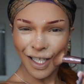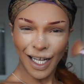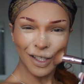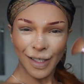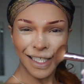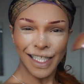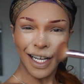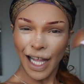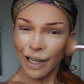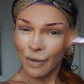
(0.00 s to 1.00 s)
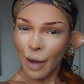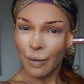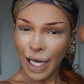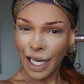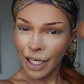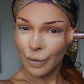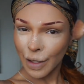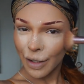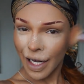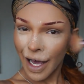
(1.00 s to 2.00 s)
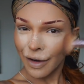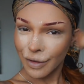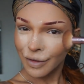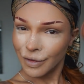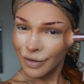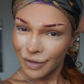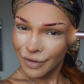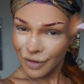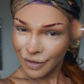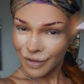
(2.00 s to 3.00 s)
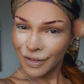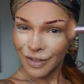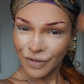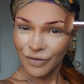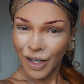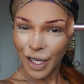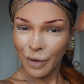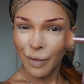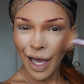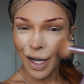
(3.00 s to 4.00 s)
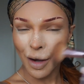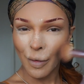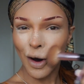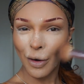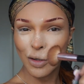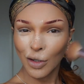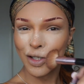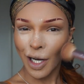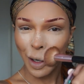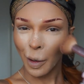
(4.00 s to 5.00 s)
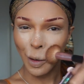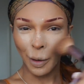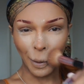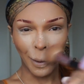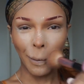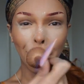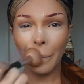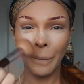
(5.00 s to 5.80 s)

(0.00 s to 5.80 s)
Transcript: That's what it sound like when my back getting blown out. Fucking bag of bones shaking, girl.